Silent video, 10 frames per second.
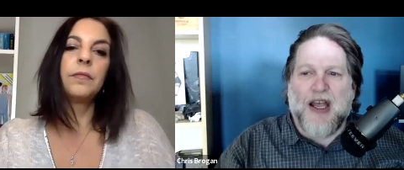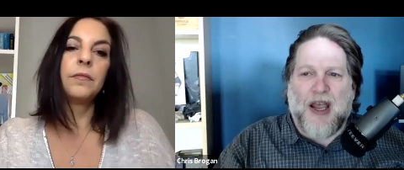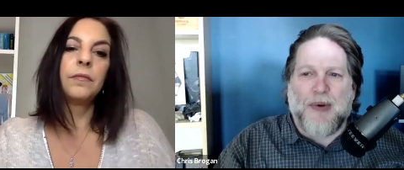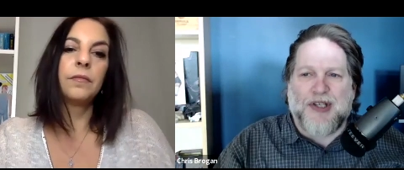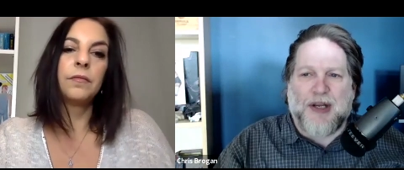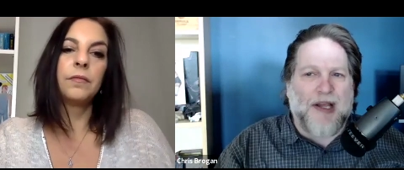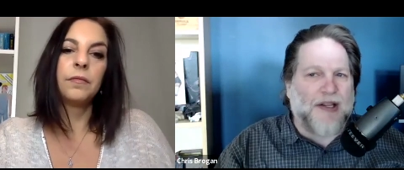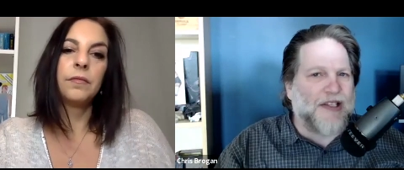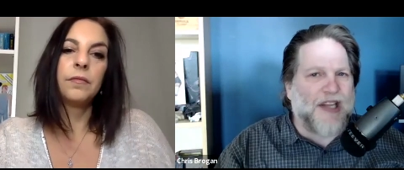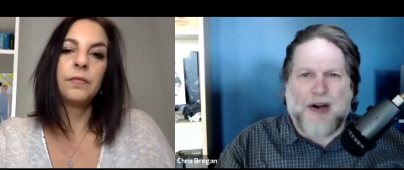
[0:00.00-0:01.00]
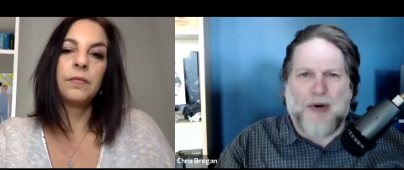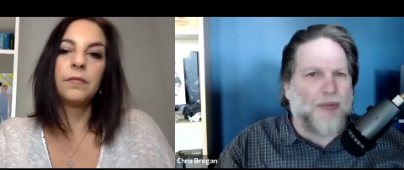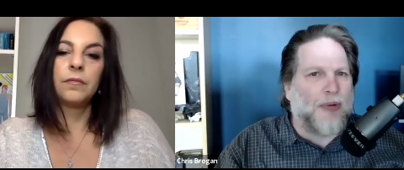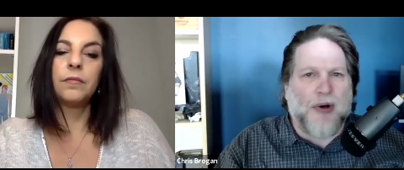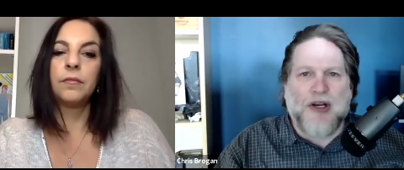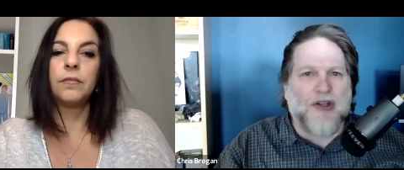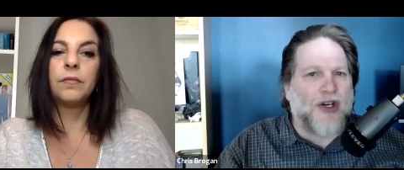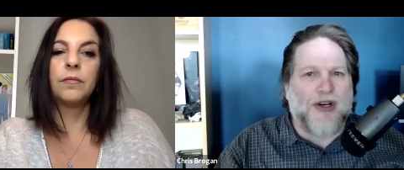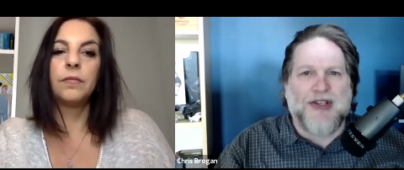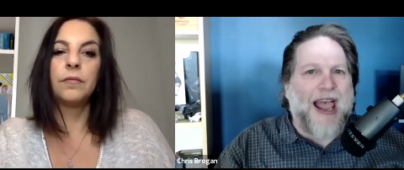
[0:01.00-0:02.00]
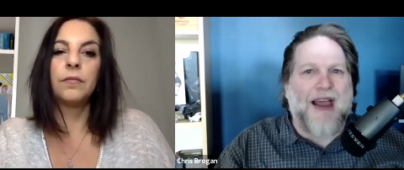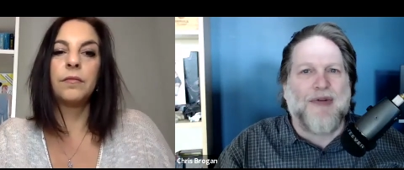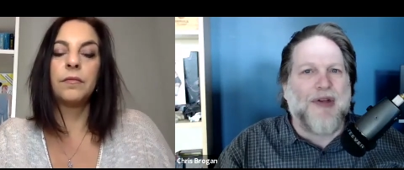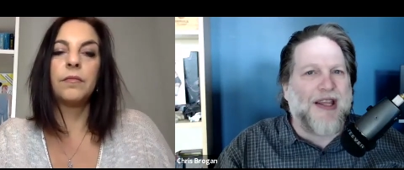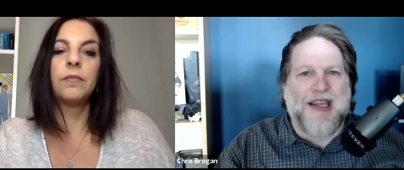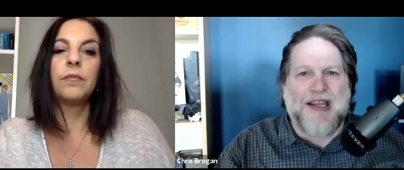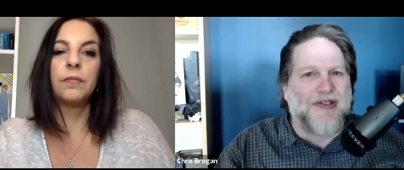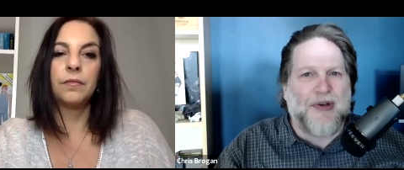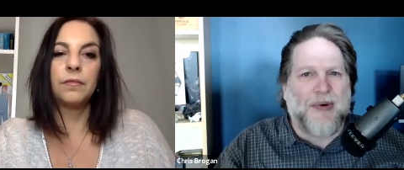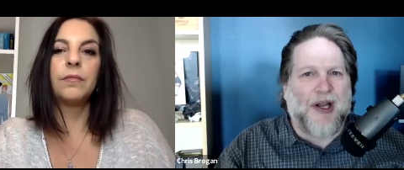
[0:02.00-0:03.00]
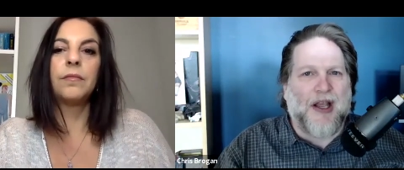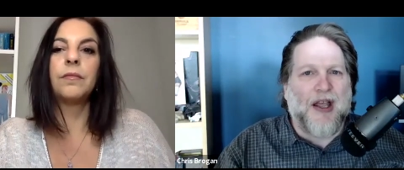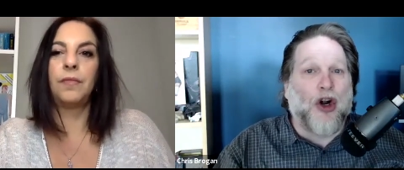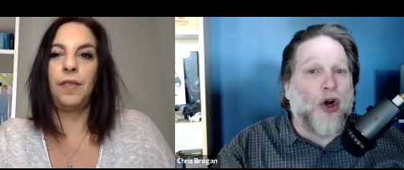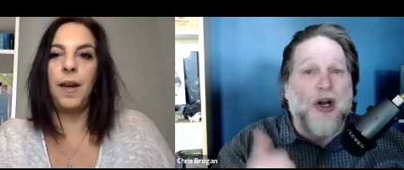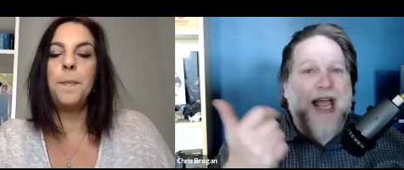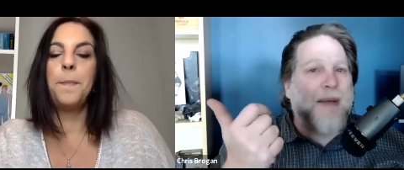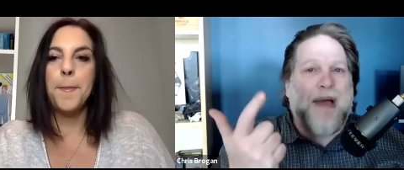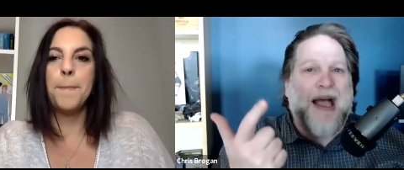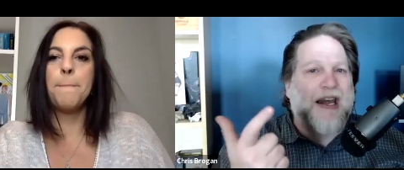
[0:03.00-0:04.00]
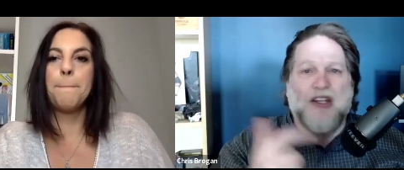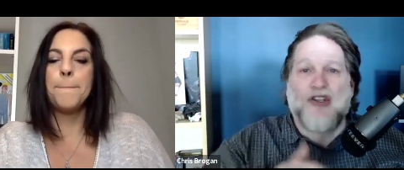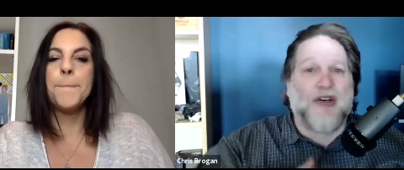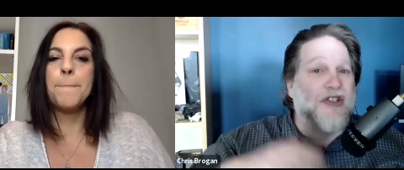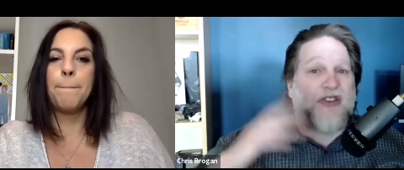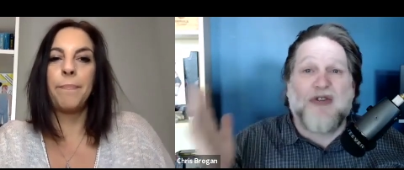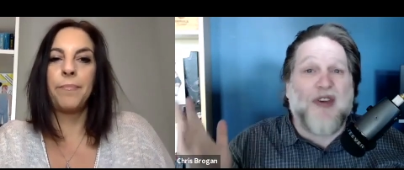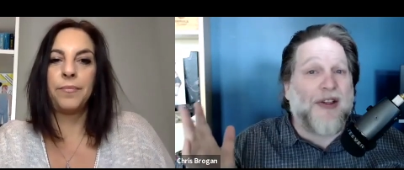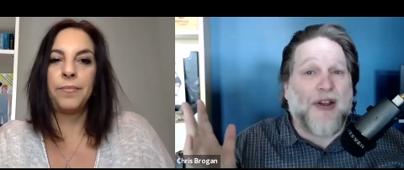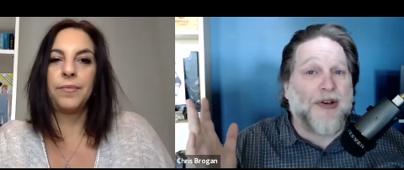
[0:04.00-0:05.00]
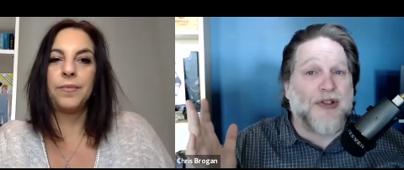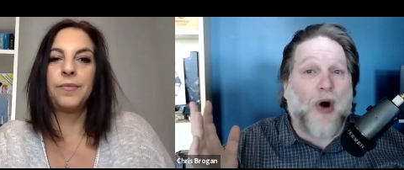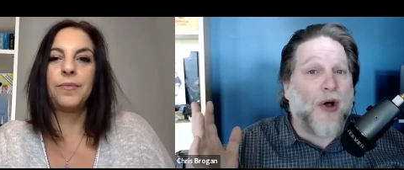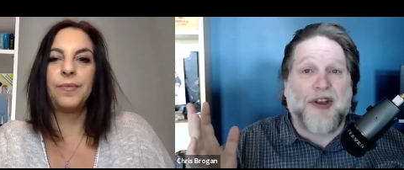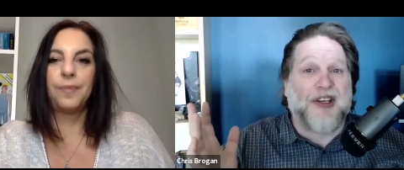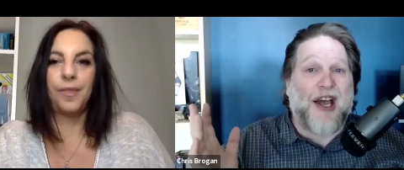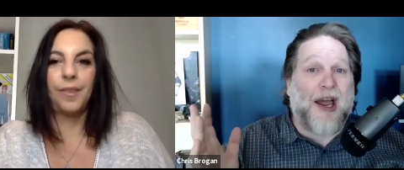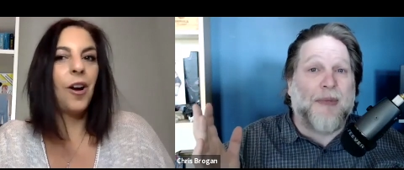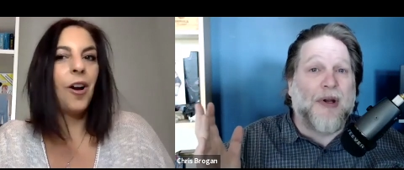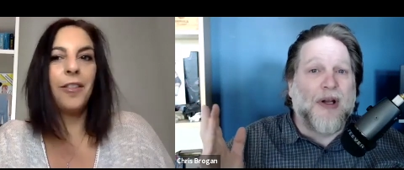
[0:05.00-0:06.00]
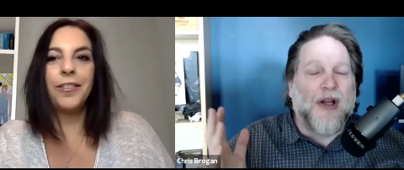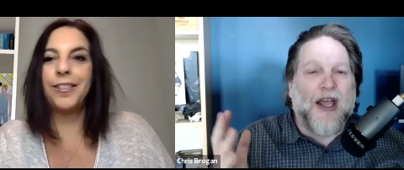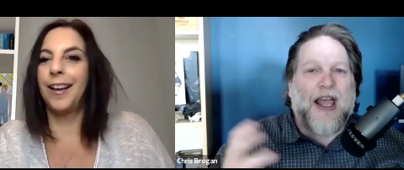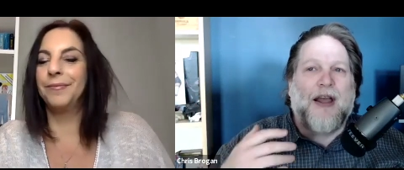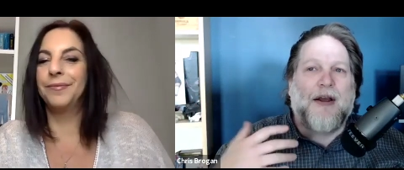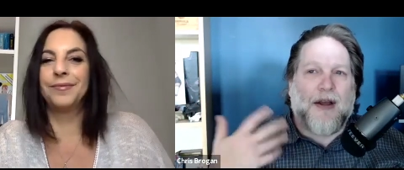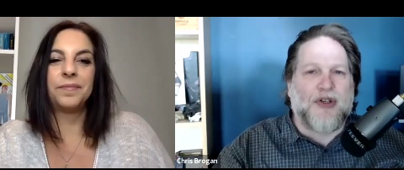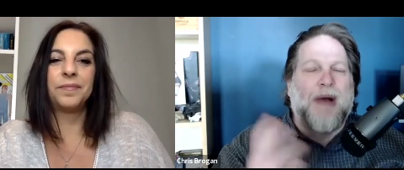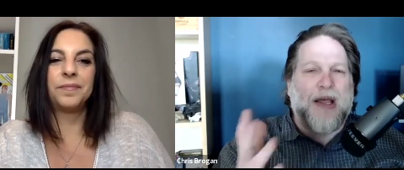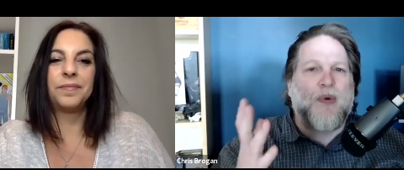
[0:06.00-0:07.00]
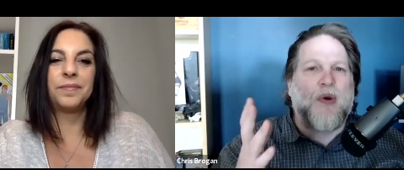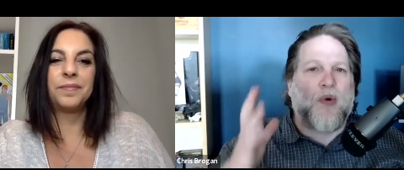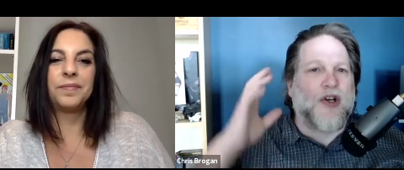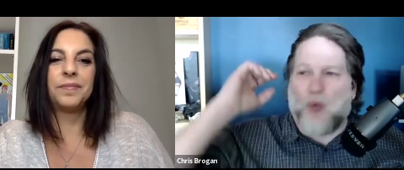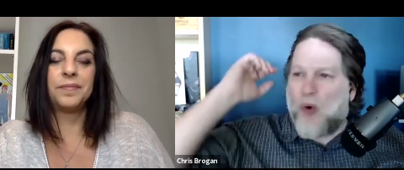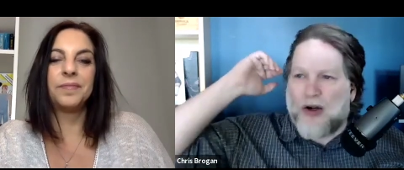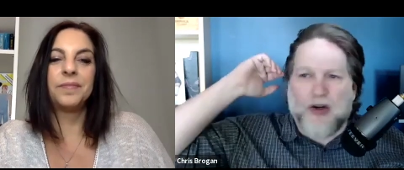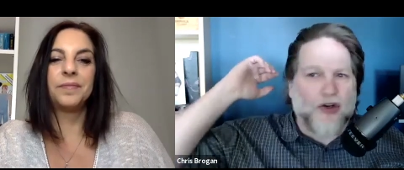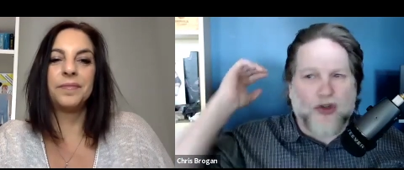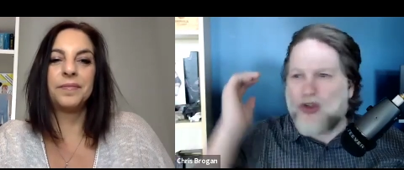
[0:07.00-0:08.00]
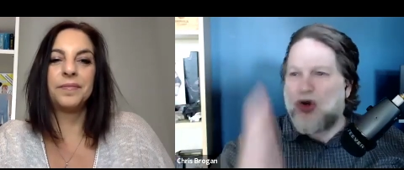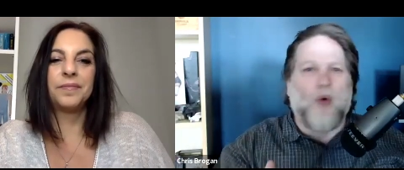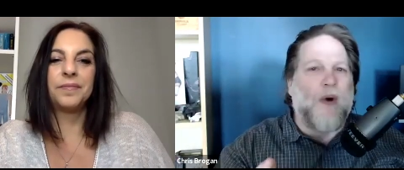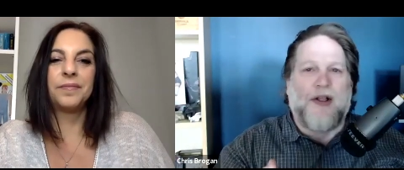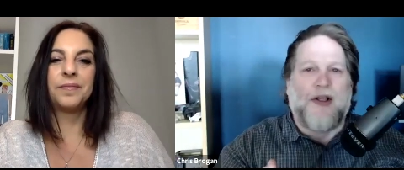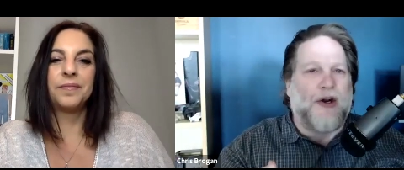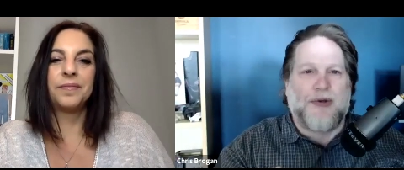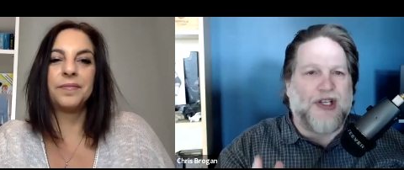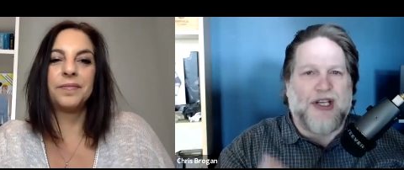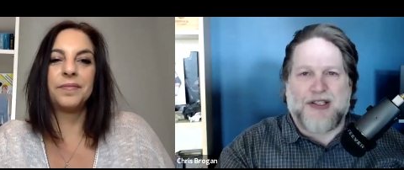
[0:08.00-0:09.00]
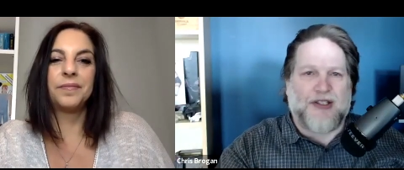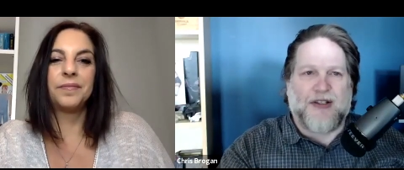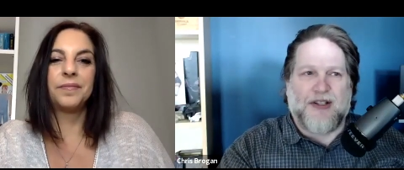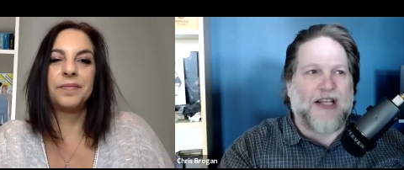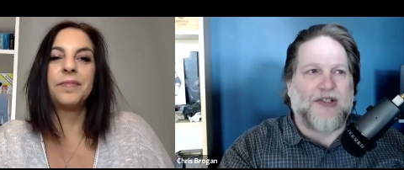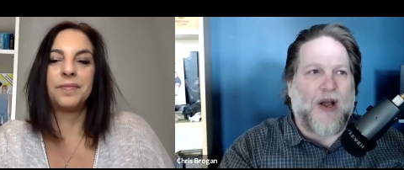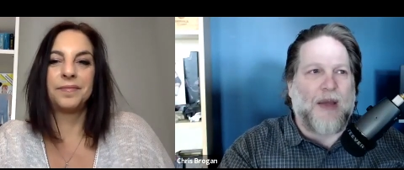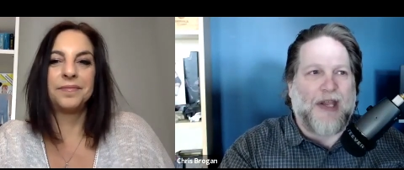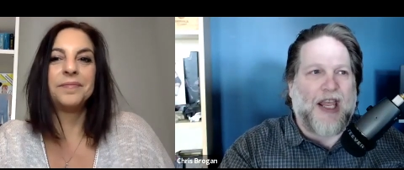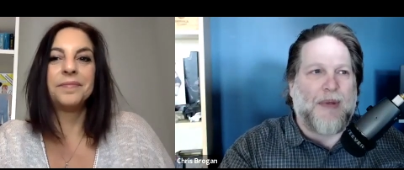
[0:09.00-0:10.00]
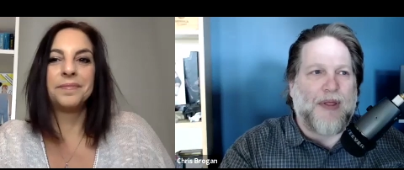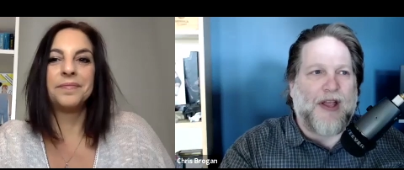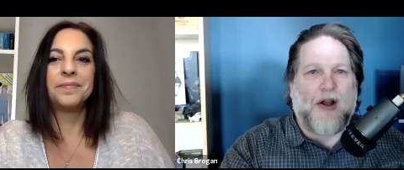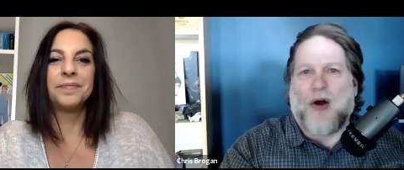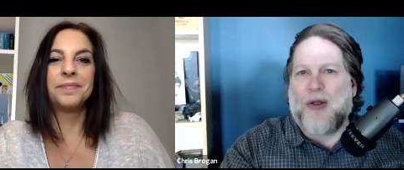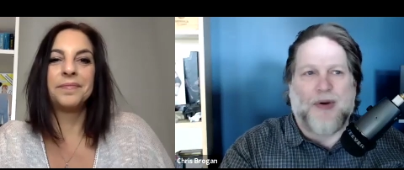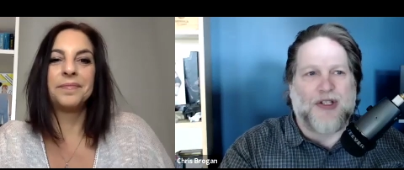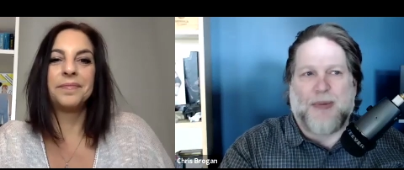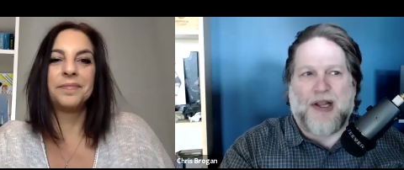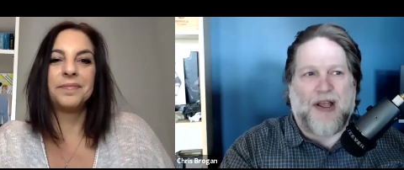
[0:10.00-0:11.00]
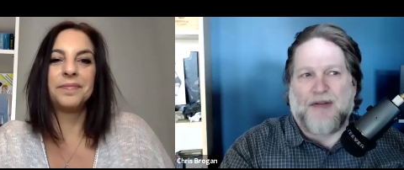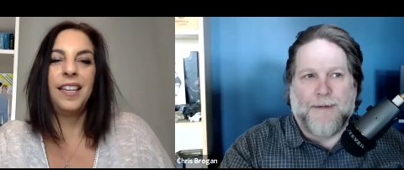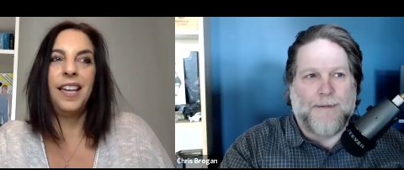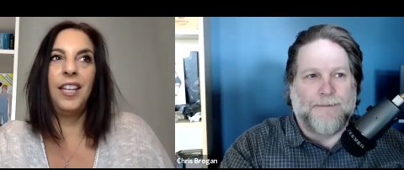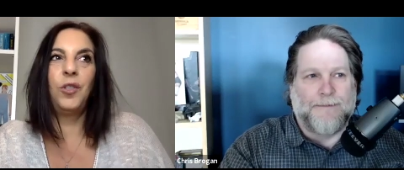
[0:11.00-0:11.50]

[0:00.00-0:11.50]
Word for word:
Speaker 1: it was like, man, this guy, Chris Brogan, shares everything he's doing, good yeah. and bad. He shares his failures all the time.
Speaker 2: All the time.
Speaker 1: So My Three Words worked so well in oh six. That's why it became a thing all the rest of my life.
Speaker 2: And